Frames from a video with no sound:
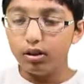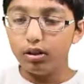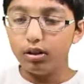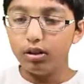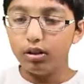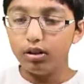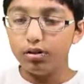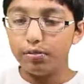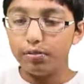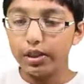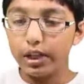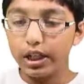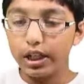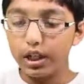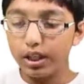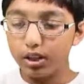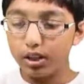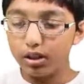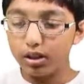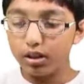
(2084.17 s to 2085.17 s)
close
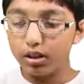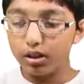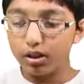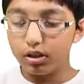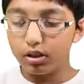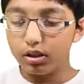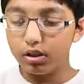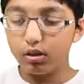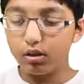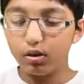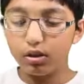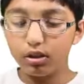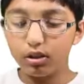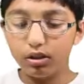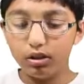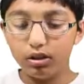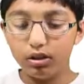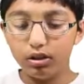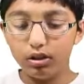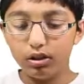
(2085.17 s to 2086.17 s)
brackets, dot
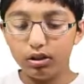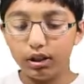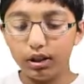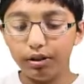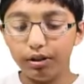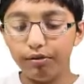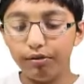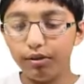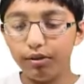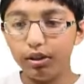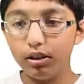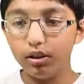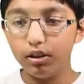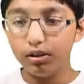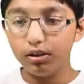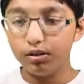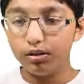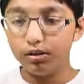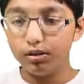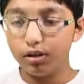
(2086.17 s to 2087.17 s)

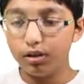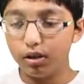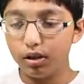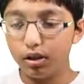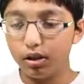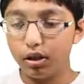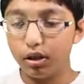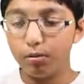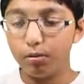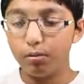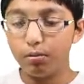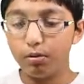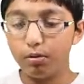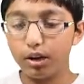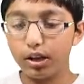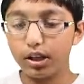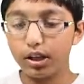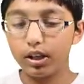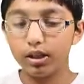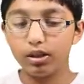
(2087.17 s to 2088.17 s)
zfill, open
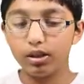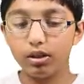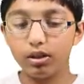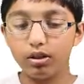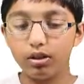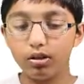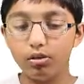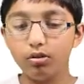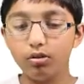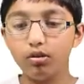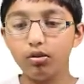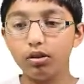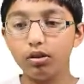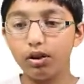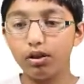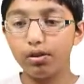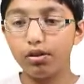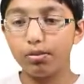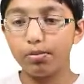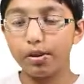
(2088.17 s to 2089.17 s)
brackets 2,
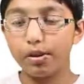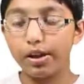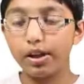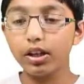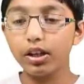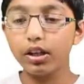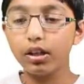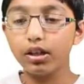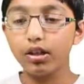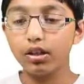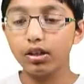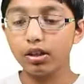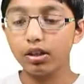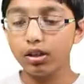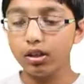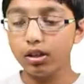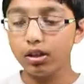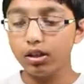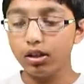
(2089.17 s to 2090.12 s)
close brackets,